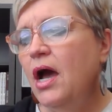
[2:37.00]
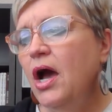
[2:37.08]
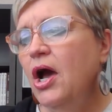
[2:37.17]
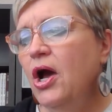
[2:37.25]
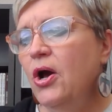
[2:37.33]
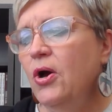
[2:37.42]

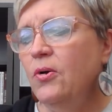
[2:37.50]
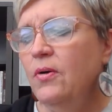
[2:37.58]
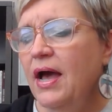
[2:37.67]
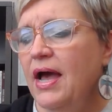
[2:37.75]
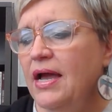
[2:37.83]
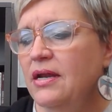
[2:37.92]
Oh,
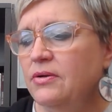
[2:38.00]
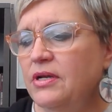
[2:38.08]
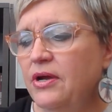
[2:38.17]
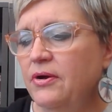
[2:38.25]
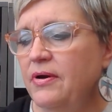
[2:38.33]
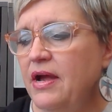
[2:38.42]
I don't
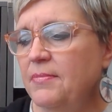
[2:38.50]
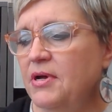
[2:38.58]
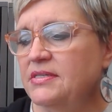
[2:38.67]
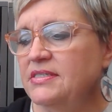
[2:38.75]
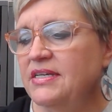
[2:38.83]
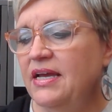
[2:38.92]
know, Grandma
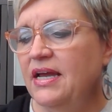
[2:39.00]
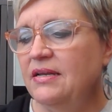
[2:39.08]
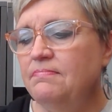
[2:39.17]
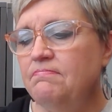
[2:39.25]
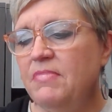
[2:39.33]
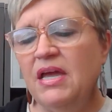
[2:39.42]

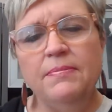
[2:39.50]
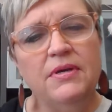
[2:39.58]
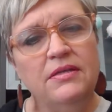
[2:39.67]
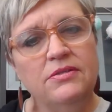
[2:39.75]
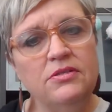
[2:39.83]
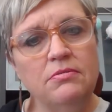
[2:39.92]
said.
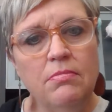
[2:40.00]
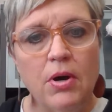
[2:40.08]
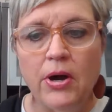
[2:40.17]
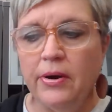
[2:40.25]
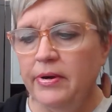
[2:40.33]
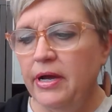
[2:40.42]
Maybe
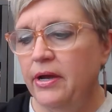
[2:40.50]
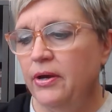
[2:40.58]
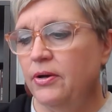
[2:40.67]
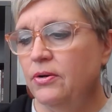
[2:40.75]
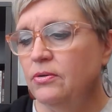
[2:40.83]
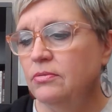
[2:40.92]

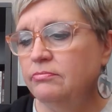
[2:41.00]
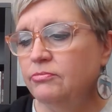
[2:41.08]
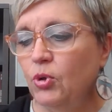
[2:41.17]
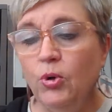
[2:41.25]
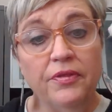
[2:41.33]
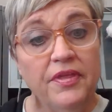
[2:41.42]
tomorrow
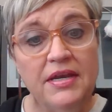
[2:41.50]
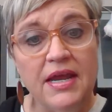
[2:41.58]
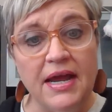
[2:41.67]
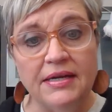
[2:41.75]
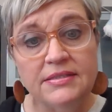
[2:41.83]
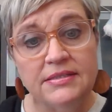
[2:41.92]
or the
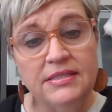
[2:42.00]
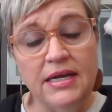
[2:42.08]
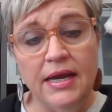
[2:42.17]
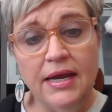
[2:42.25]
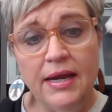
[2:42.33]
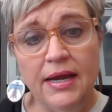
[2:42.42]
next
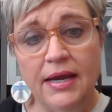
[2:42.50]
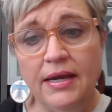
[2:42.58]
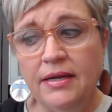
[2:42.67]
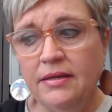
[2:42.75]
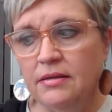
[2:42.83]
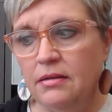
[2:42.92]

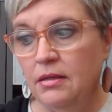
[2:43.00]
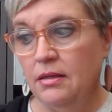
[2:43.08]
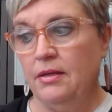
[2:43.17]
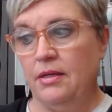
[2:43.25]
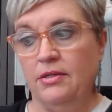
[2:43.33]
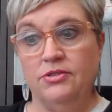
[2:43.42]
day.
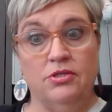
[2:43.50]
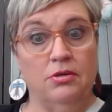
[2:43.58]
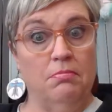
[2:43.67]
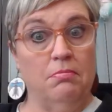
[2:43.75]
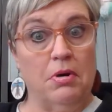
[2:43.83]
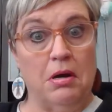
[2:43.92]

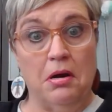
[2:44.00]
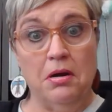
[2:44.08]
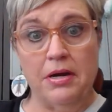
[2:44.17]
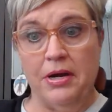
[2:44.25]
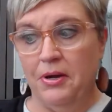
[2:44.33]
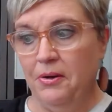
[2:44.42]

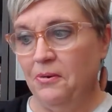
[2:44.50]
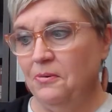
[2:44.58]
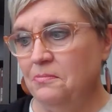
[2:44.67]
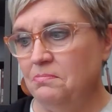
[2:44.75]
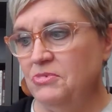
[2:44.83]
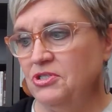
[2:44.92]

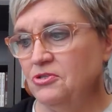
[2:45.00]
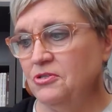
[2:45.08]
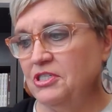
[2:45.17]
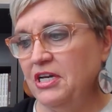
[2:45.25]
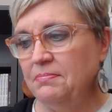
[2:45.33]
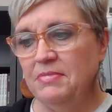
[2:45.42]
Tomorrow, Mr.
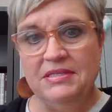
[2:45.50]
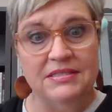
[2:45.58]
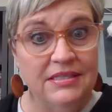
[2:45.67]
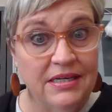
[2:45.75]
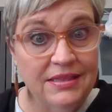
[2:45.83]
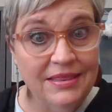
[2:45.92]
Tubman
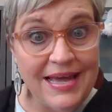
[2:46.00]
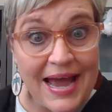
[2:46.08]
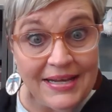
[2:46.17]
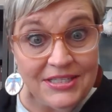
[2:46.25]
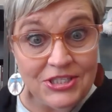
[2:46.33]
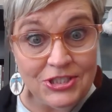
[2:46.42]
said.
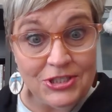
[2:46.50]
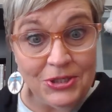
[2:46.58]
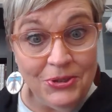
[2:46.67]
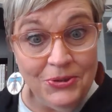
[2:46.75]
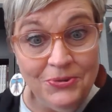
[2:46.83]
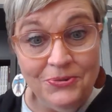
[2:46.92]
That
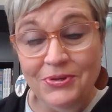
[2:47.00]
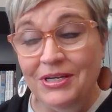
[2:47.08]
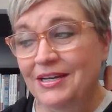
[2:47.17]
soon?